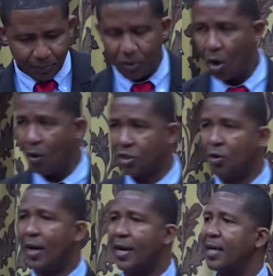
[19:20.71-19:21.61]
Or what you
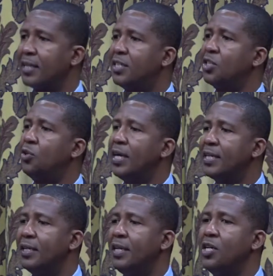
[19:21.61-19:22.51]
had
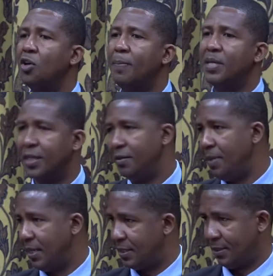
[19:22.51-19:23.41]
articulated in your budget
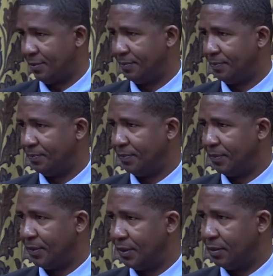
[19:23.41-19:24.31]
debate.
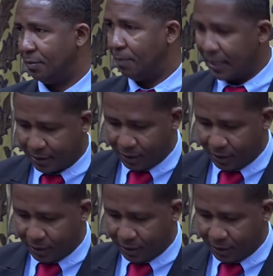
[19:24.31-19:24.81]
But